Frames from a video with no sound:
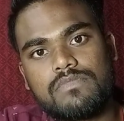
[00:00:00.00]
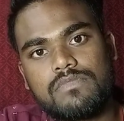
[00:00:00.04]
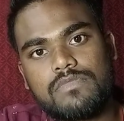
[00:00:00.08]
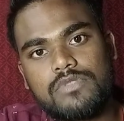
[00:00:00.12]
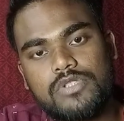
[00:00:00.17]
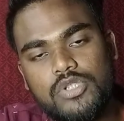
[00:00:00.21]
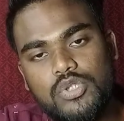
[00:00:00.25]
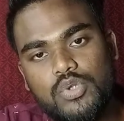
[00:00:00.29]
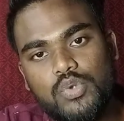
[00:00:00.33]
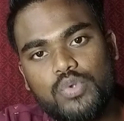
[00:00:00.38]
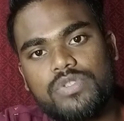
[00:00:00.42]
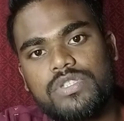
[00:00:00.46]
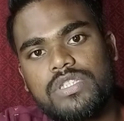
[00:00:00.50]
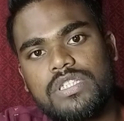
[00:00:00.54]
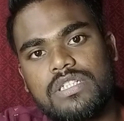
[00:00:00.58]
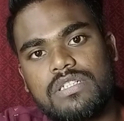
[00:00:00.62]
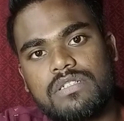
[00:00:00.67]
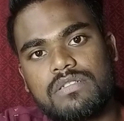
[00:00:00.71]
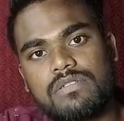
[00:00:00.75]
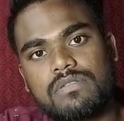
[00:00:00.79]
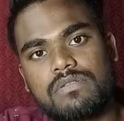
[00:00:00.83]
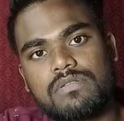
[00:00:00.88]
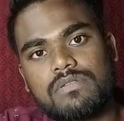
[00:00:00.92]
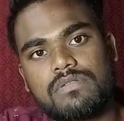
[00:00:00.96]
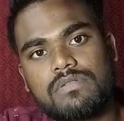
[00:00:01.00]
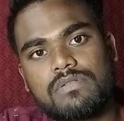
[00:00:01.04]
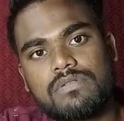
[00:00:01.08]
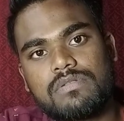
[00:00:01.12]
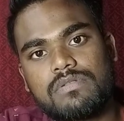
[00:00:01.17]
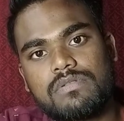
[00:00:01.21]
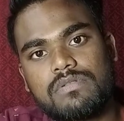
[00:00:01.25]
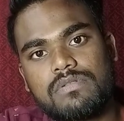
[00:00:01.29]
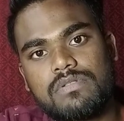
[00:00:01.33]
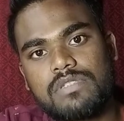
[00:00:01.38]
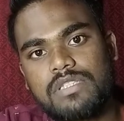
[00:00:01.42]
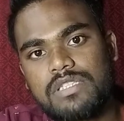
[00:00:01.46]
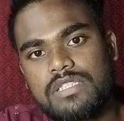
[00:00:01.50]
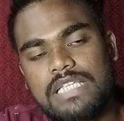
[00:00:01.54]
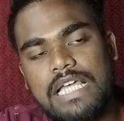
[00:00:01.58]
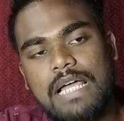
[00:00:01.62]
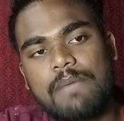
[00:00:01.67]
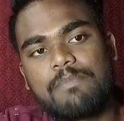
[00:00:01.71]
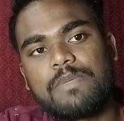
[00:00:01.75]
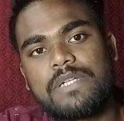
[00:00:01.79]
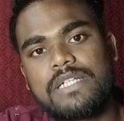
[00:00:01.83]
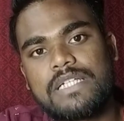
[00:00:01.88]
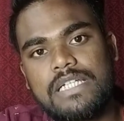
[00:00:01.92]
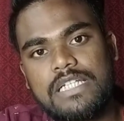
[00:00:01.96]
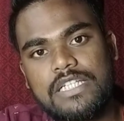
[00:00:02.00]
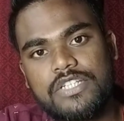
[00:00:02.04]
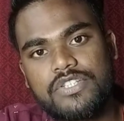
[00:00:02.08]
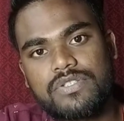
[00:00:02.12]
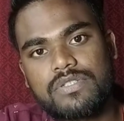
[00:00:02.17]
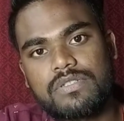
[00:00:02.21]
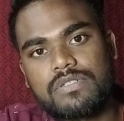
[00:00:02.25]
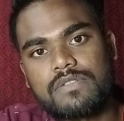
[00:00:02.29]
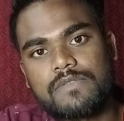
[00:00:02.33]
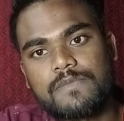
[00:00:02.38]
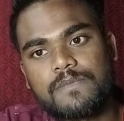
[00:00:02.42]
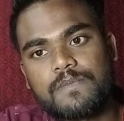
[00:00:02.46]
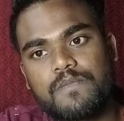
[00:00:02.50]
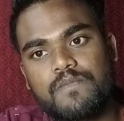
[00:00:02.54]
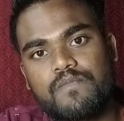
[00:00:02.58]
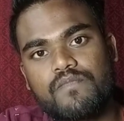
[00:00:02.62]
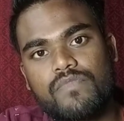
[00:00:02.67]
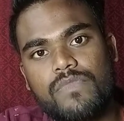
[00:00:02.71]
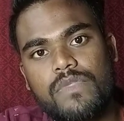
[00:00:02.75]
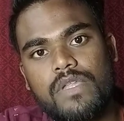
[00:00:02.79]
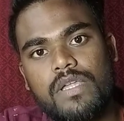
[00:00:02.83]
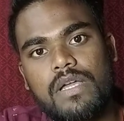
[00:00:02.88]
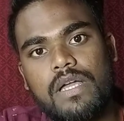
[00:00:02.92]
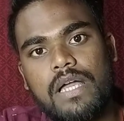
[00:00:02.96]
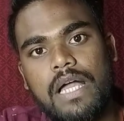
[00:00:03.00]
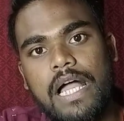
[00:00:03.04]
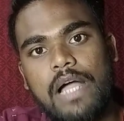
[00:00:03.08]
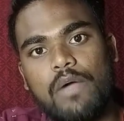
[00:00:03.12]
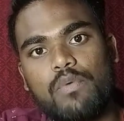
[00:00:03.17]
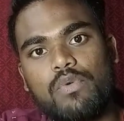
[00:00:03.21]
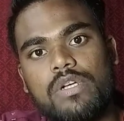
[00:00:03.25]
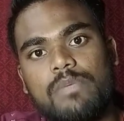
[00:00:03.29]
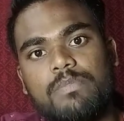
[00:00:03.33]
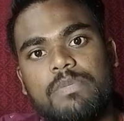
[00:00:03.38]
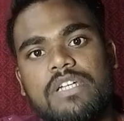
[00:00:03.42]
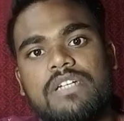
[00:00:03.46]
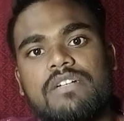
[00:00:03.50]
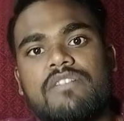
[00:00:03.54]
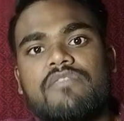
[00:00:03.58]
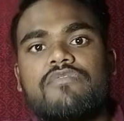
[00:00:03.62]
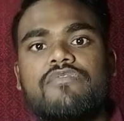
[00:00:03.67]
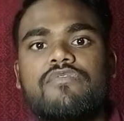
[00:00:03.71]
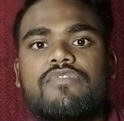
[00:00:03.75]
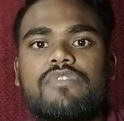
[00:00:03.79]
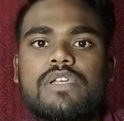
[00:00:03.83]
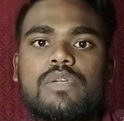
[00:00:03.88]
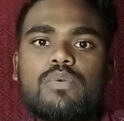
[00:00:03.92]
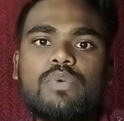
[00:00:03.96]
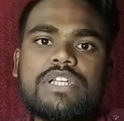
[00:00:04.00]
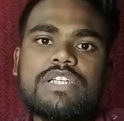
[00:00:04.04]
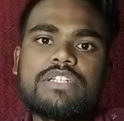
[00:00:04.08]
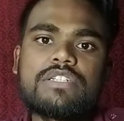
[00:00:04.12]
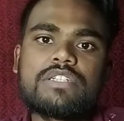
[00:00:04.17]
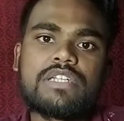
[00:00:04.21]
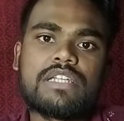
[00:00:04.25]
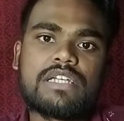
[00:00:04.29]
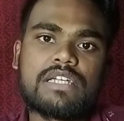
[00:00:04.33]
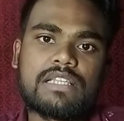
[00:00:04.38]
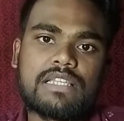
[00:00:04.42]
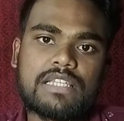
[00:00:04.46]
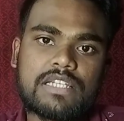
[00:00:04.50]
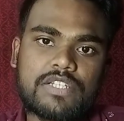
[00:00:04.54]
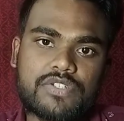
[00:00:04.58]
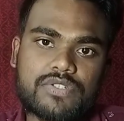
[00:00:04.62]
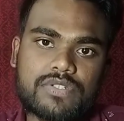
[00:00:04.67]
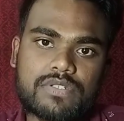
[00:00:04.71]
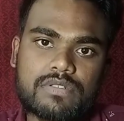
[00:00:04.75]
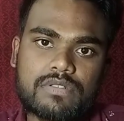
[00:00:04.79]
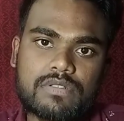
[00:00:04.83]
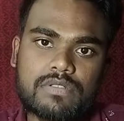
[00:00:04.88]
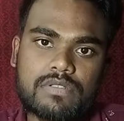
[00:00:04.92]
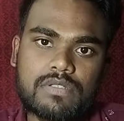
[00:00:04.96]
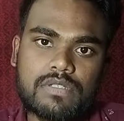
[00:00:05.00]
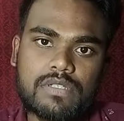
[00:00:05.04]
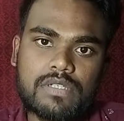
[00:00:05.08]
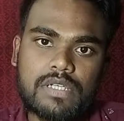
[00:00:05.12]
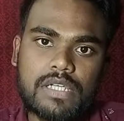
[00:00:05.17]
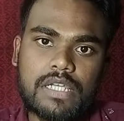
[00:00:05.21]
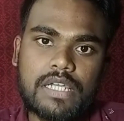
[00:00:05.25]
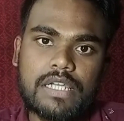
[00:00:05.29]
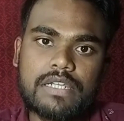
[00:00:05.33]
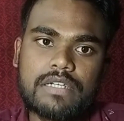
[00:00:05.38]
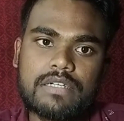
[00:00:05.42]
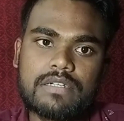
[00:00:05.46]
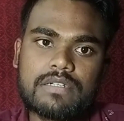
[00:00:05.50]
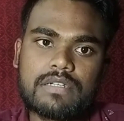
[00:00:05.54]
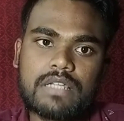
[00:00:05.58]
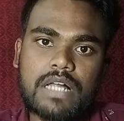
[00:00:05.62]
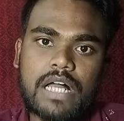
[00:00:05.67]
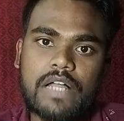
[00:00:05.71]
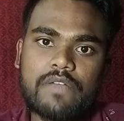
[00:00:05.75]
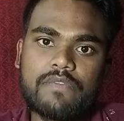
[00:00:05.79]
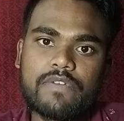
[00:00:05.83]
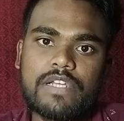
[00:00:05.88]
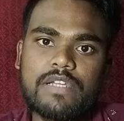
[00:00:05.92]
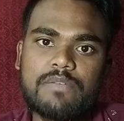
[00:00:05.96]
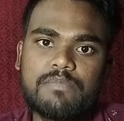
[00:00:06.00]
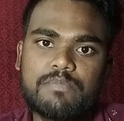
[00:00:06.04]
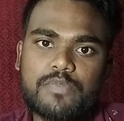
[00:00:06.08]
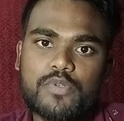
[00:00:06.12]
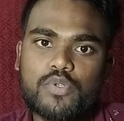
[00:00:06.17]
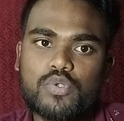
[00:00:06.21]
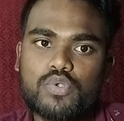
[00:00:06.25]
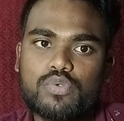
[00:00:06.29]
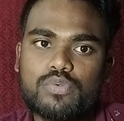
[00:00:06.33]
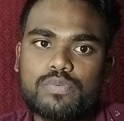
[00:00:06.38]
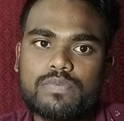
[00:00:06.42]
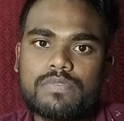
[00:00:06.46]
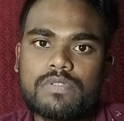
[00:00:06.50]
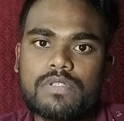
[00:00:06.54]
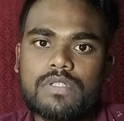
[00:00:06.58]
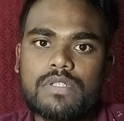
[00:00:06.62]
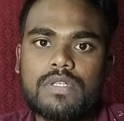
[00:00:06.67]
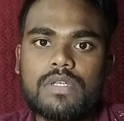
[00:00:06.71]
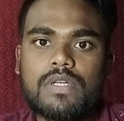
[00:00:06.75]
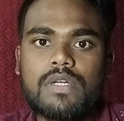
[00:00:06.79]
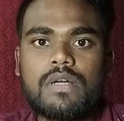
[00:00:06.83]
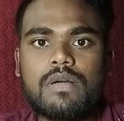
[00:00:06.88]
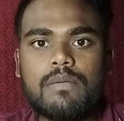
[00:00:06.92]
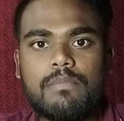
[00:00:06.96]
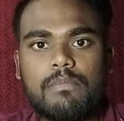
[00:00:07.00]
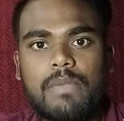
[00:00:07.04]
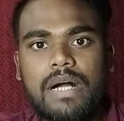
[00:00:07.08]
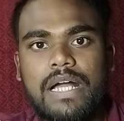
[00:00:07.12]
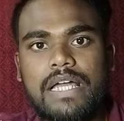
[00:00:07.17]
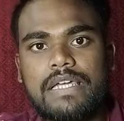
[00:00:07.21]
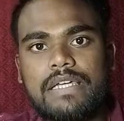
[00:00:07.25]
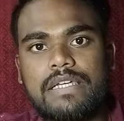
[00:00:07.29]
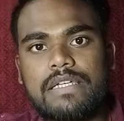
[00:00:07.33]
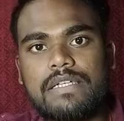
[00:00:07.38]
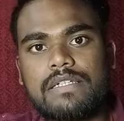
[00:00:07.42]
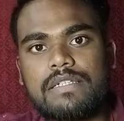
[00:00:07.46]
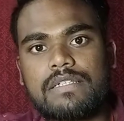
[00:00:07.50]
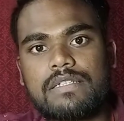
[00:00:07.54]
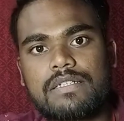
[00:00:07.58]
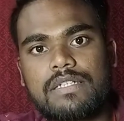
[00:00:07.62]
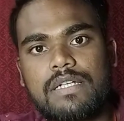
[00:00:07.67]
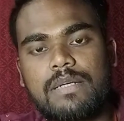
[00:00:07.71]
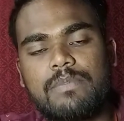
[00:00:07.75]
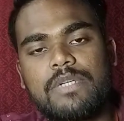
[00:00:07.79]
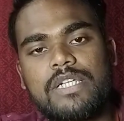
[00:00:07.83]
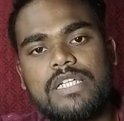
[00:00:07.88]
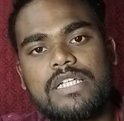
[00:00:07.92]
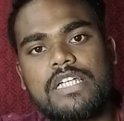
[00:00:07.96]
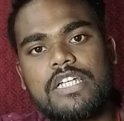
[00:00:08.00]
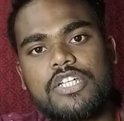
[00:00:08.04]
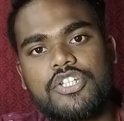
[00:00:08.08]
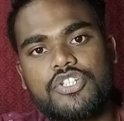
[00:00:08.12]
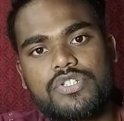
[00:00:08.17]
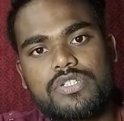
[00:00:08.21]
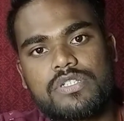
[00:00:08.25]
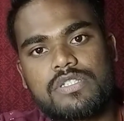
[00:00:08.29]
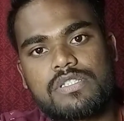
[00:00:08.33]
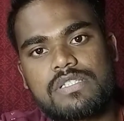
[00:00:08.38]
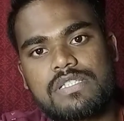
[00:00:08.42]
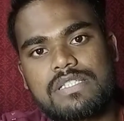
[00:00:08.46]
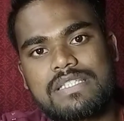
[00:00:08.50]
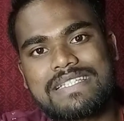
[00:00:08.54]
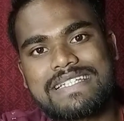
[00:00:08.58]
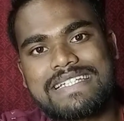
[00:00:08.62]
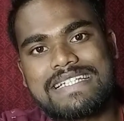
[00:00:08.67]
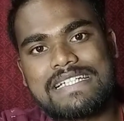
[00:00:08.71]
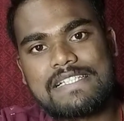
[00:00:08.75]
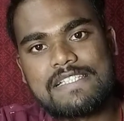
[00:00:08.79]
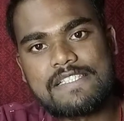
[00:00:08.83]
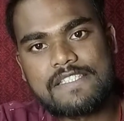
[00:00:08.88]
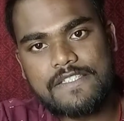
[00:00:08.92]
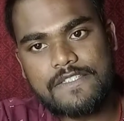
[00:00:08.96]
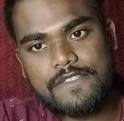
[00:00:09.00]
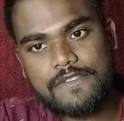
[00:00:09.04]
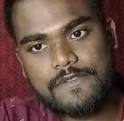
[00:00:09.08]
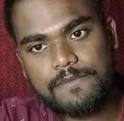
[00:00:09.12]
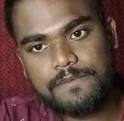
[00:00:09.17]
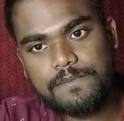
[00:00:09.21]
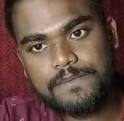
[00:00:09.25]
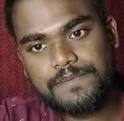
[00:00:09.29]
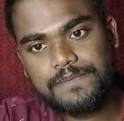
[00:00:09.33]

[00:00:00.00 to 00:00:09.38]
using this application I will become fluent in English and I will improve my communication skills